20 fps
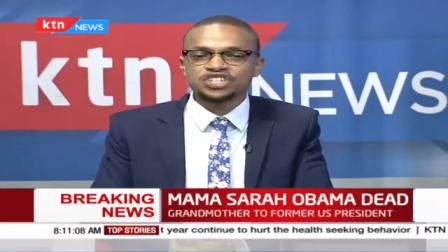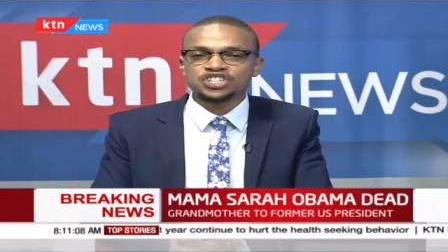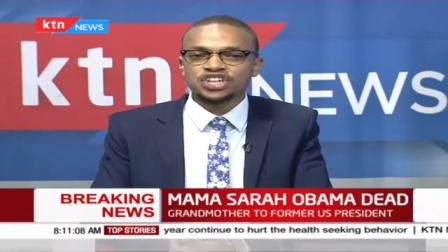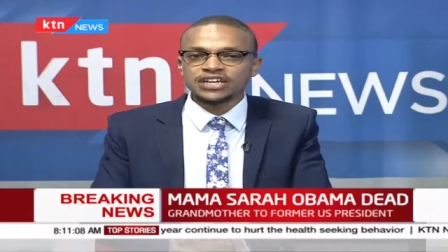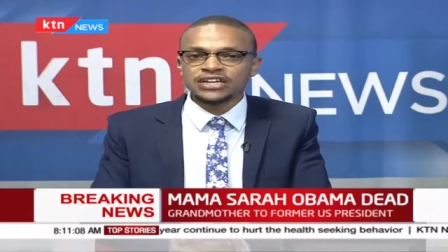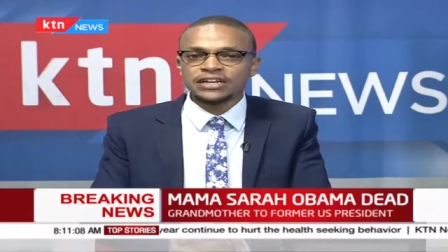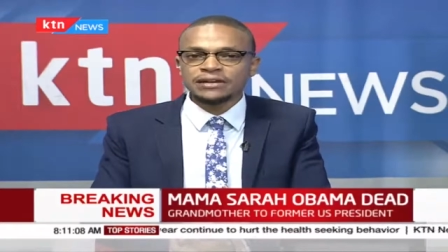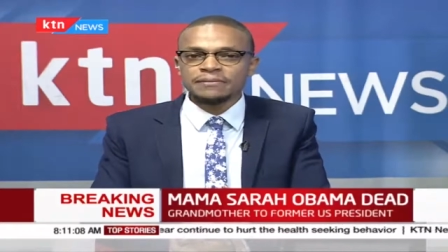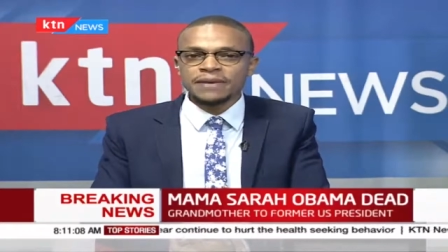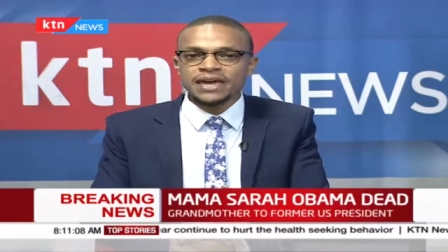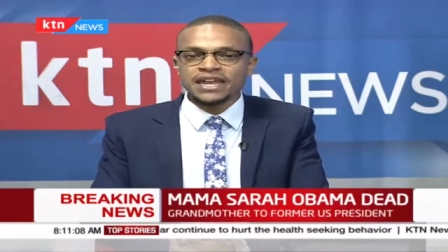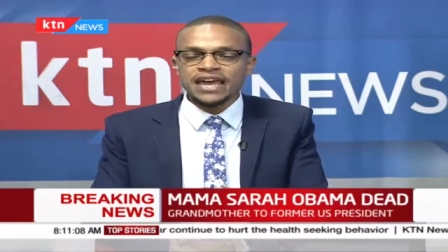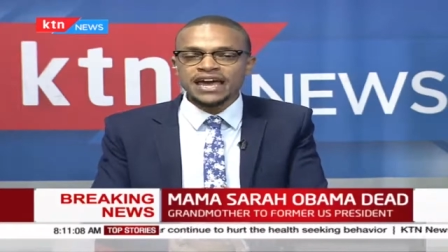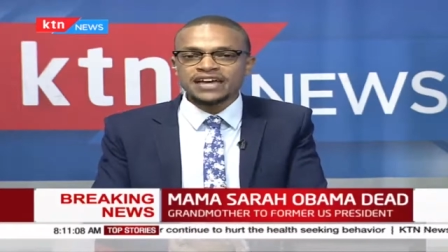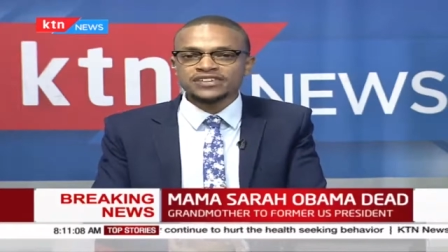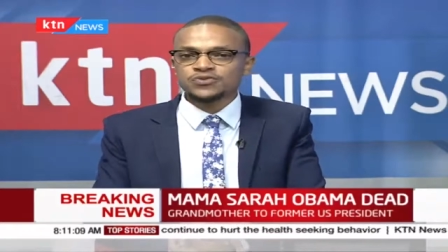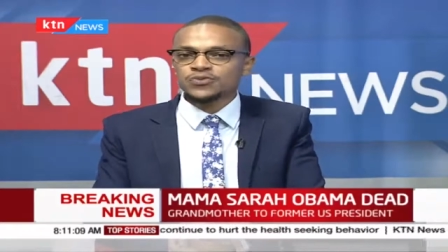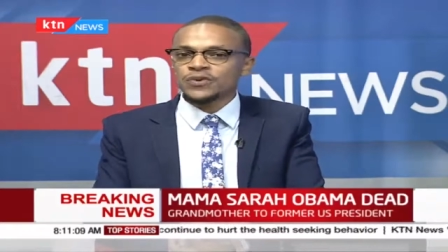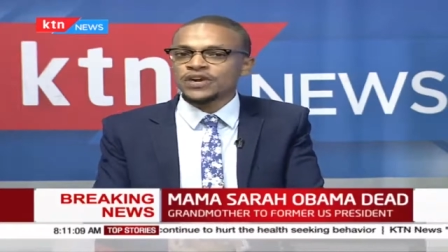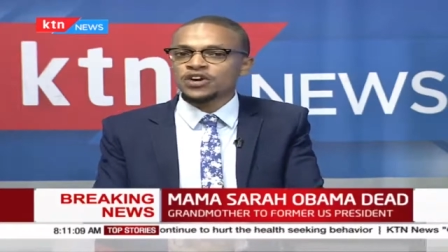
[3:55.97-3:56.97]
Gentlemen,
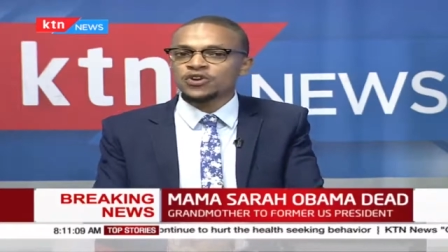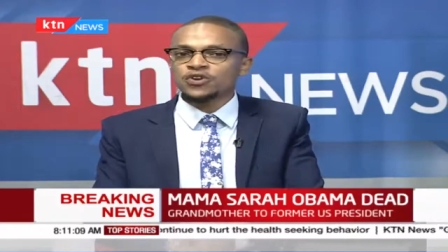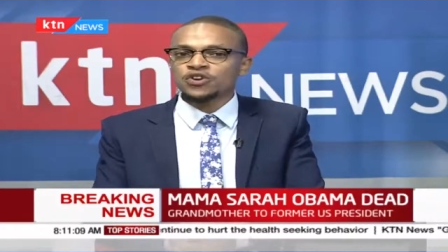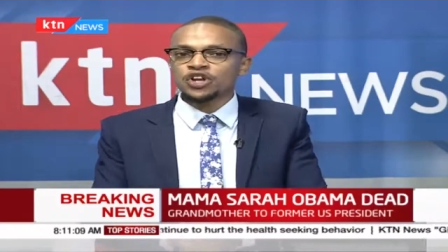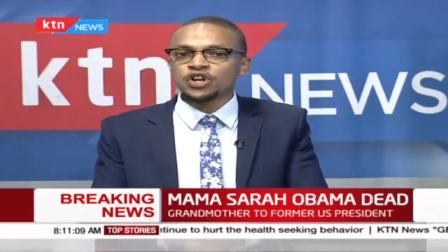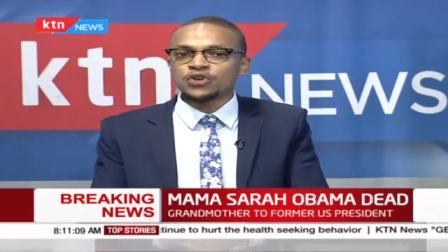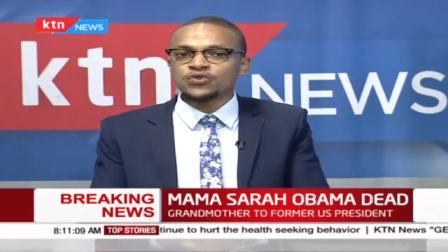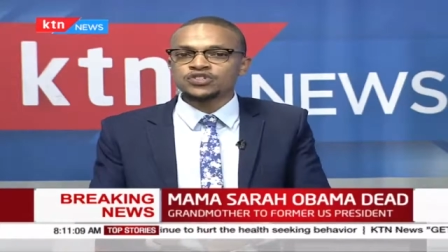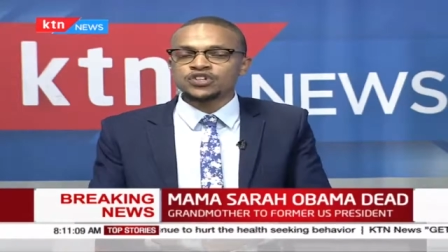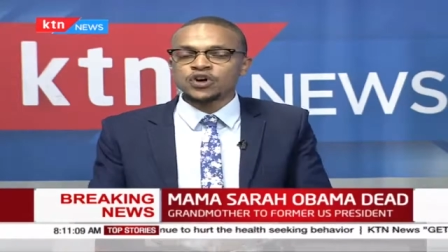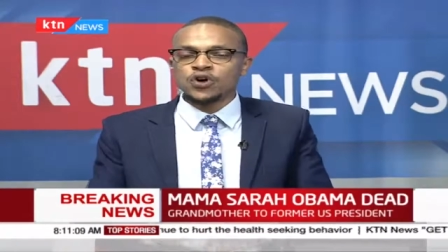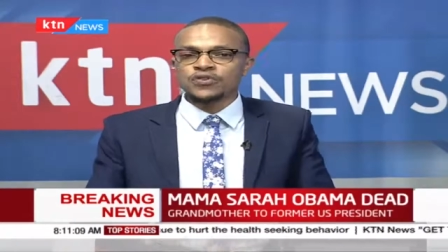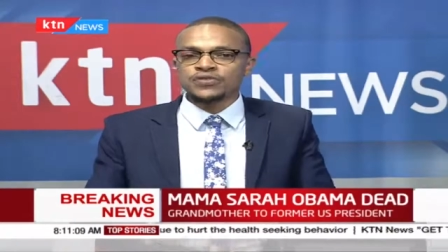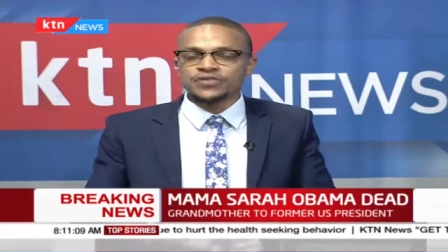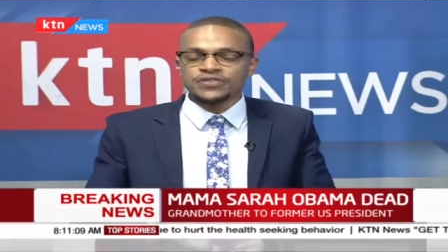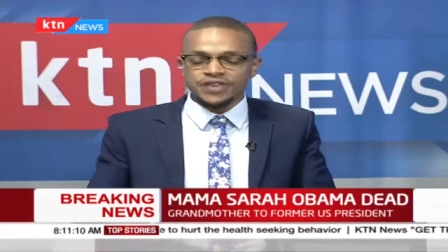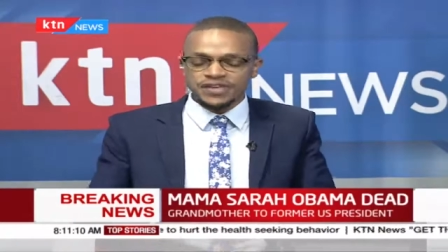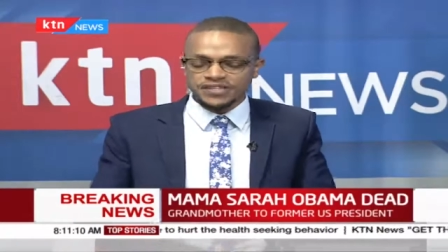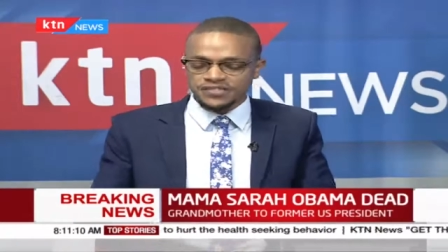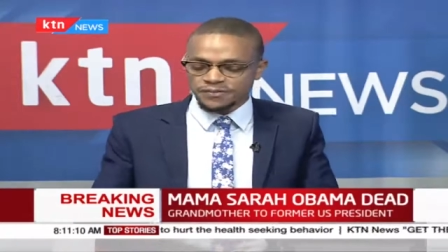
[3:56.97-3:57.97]
as we conclude
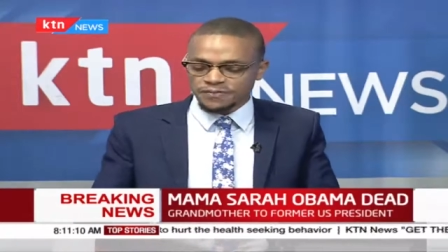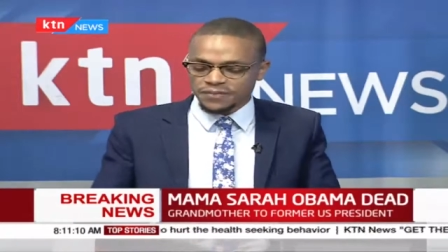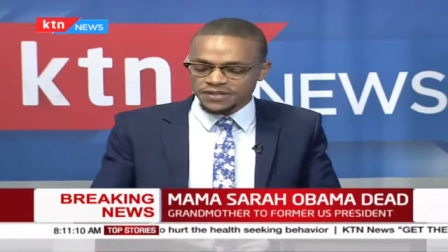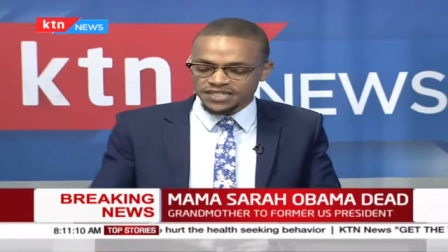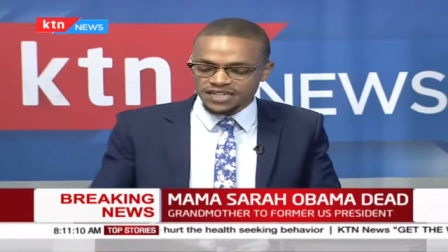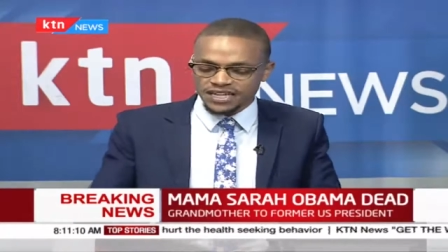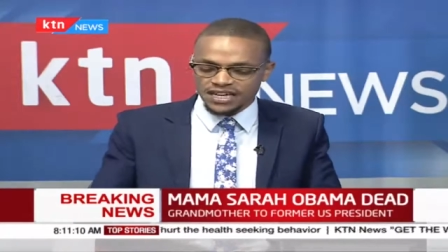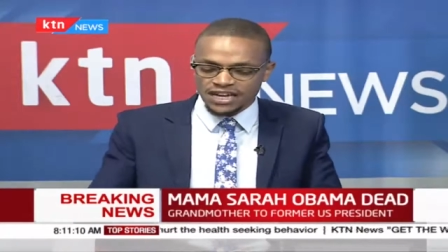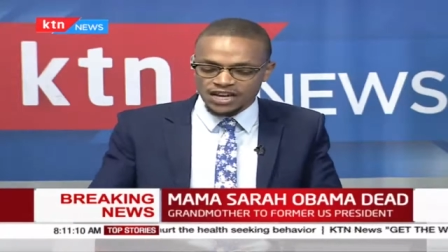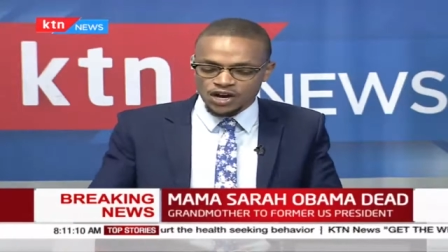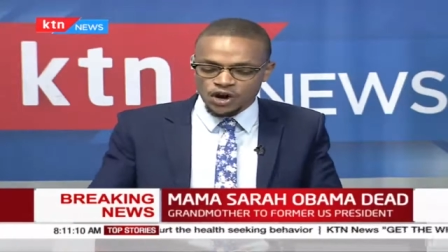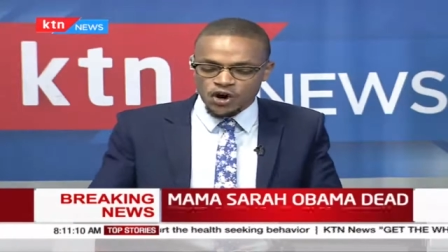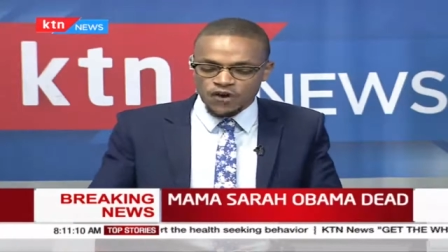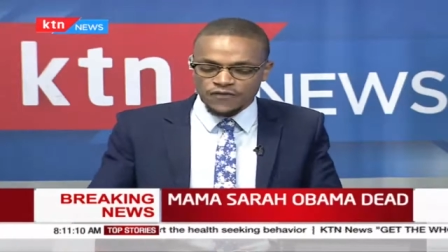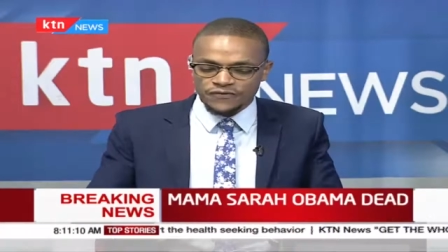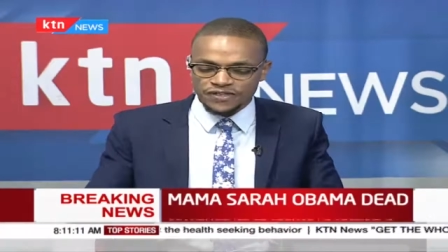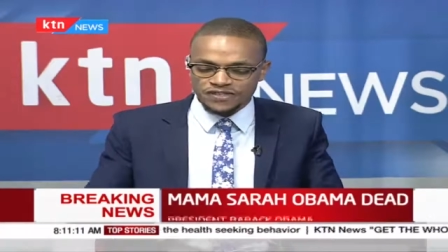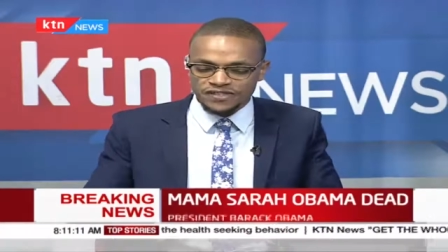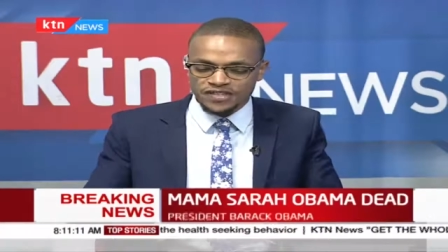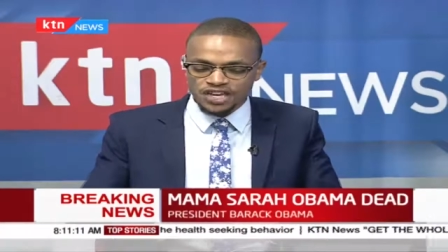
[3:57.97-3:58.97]
on this particular
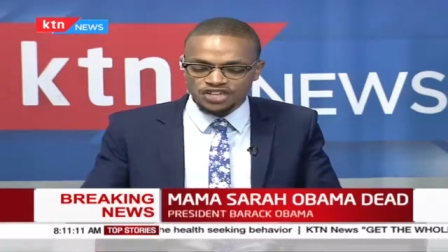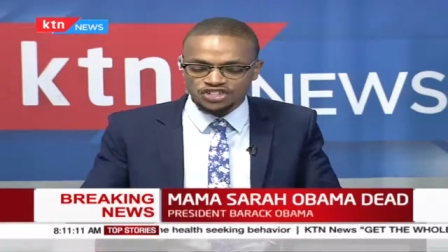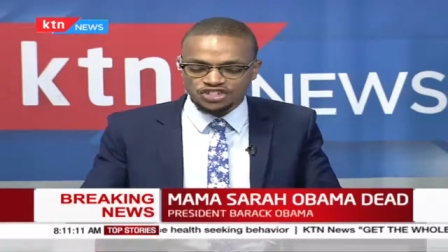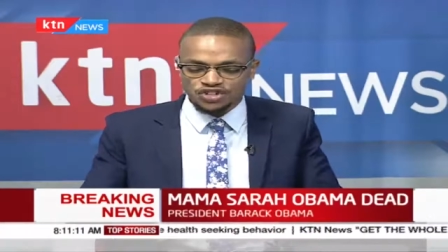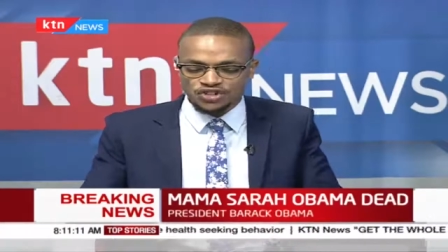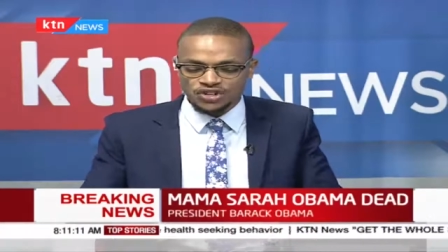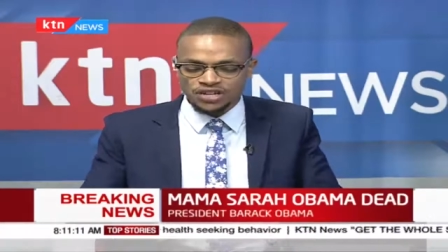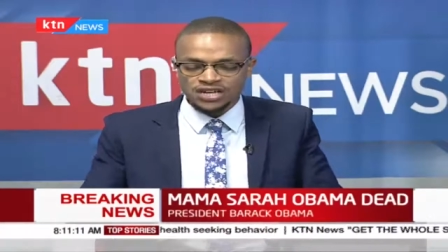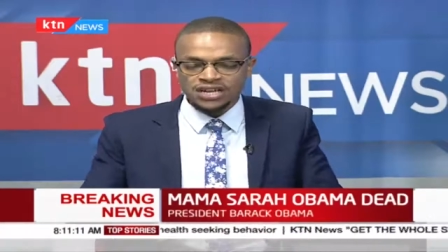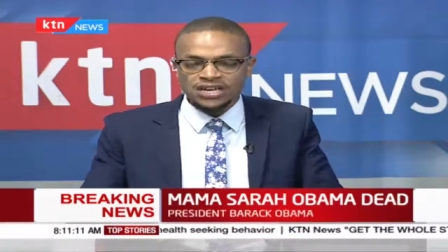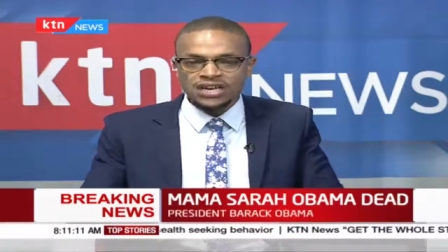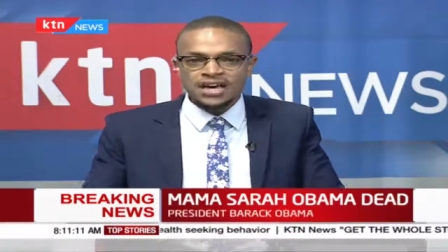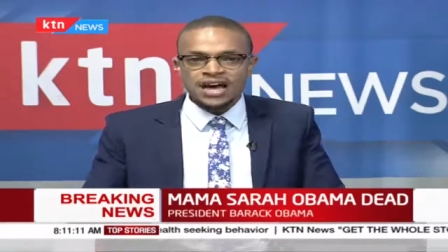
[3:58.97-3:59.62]
conversation,